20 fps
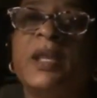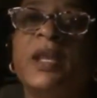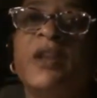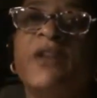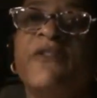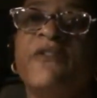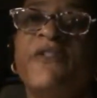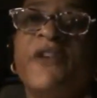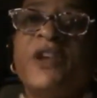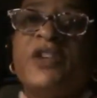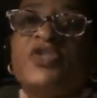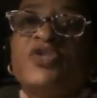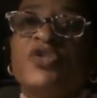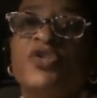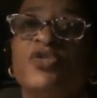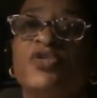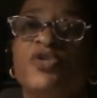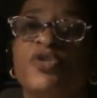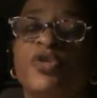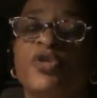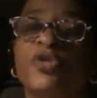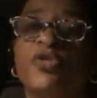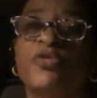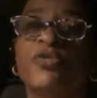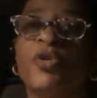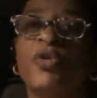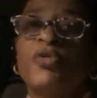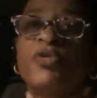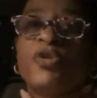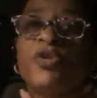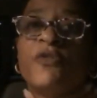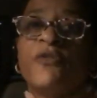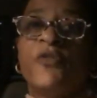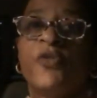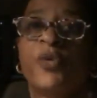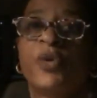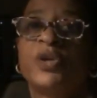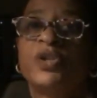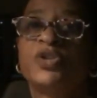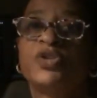that affects your throat, your
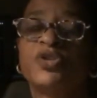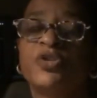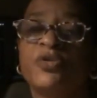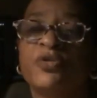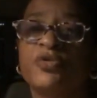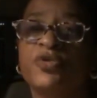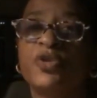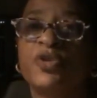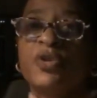voice, your